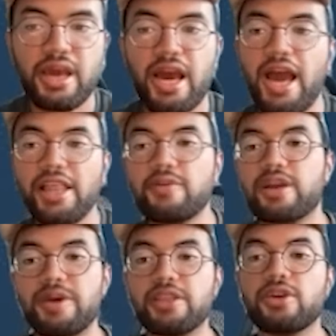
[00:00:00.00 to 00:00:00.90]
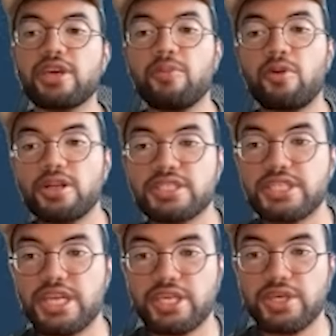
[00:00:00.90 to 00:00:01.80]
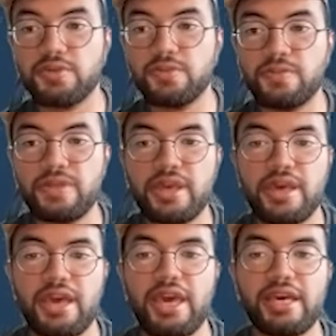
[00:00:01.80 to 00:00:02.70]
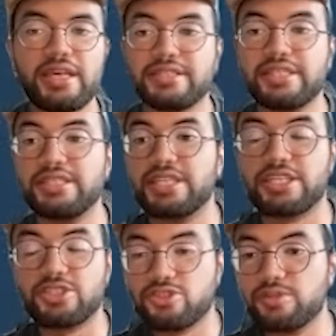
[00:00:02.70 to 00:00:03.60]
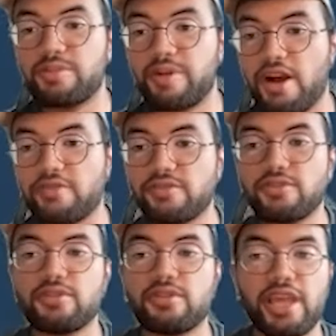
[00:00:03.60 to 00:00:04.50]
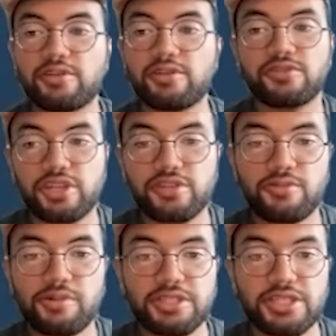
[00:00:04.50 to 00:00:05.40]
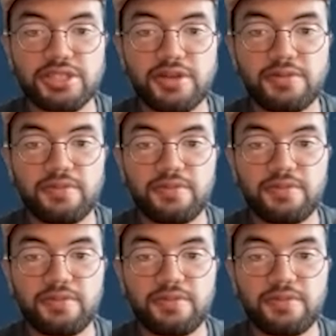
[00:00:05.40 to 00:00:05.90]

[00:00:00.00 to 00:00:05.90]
I highly recommend looking more into JQ, as it's an extremely powerful language for transforming JSON.